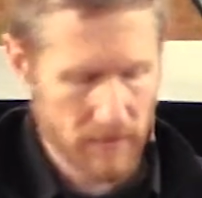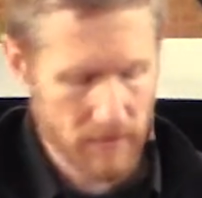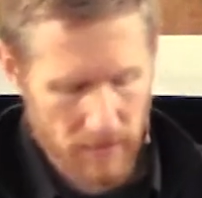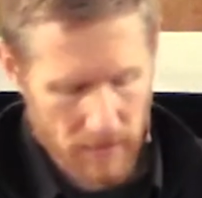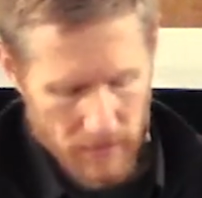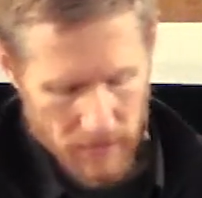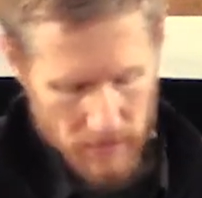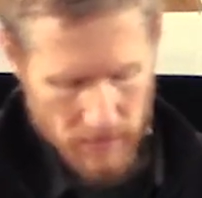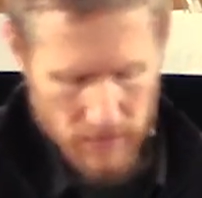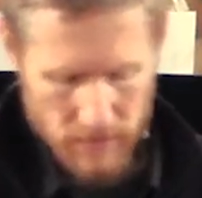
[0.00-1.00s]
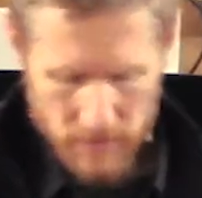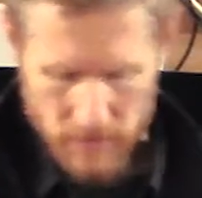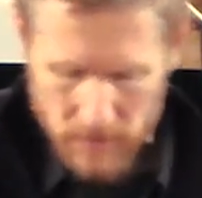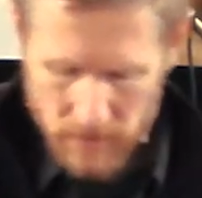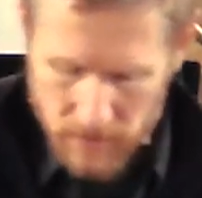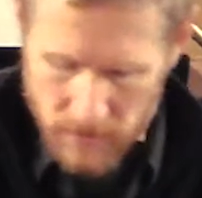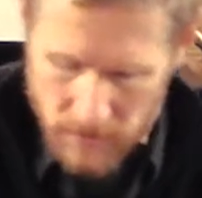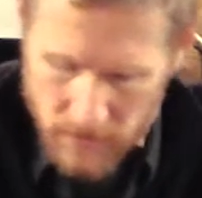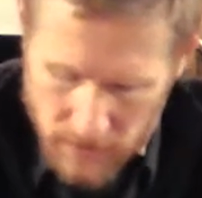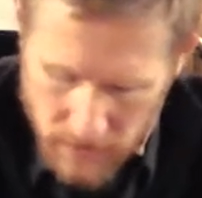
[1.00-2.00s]

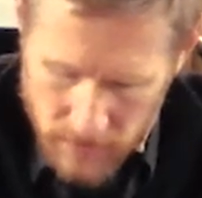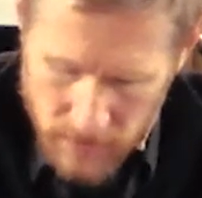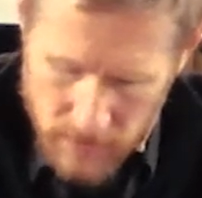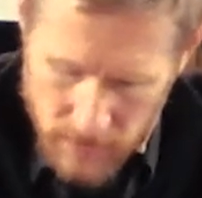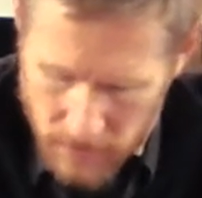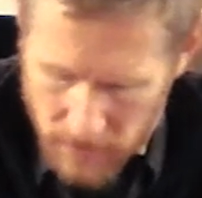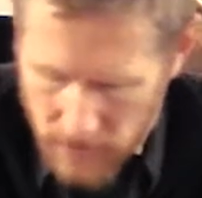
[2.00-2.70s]
No one is speaking in this clip.